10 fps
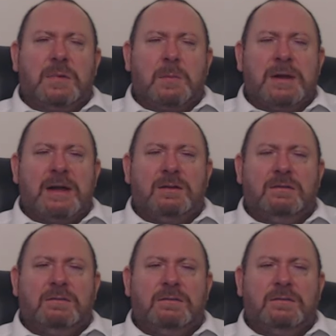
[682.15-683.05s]
I mean, that
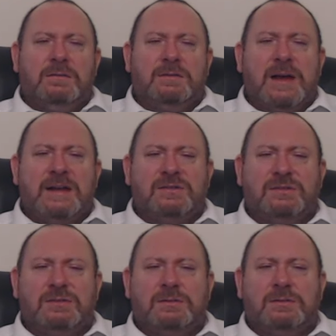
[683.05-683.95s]

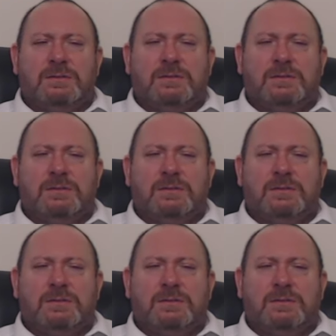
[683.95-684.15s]
that's